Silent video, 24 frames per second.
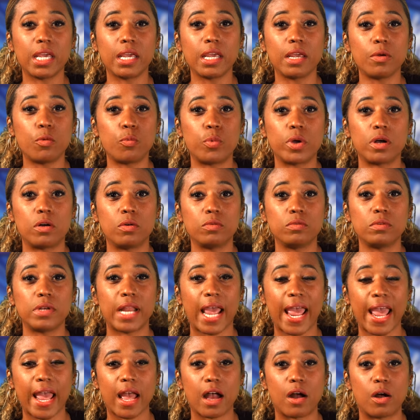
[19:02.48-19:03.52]
we
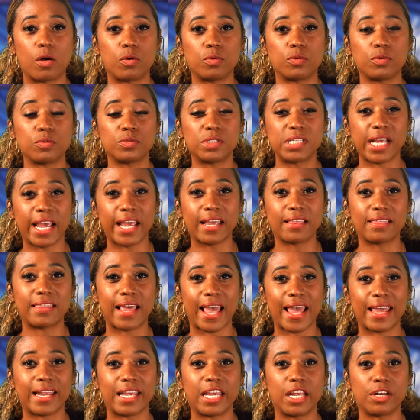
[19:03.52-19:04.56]
will now
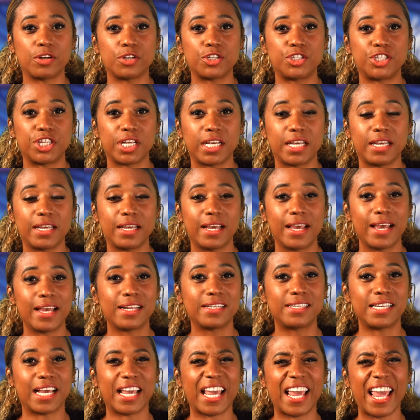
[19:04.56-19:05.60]
take that energy
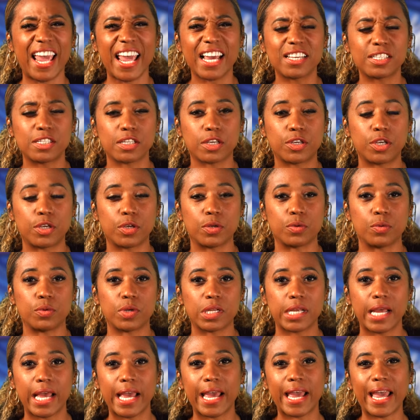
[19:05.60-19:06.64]
to
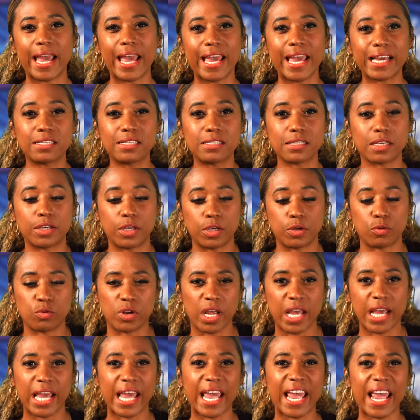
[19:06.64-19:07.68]
execute,
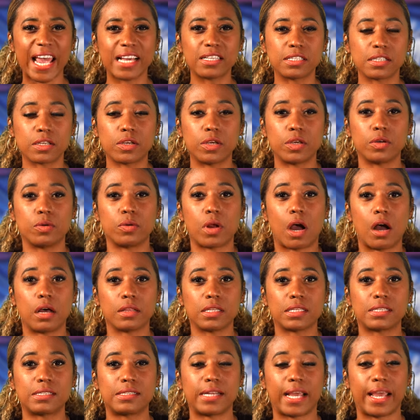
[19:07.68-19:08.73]
execute, execute
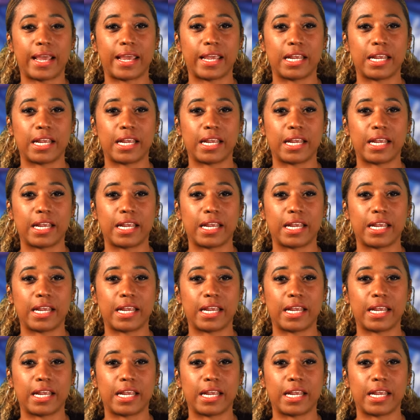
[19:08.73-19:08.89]
on the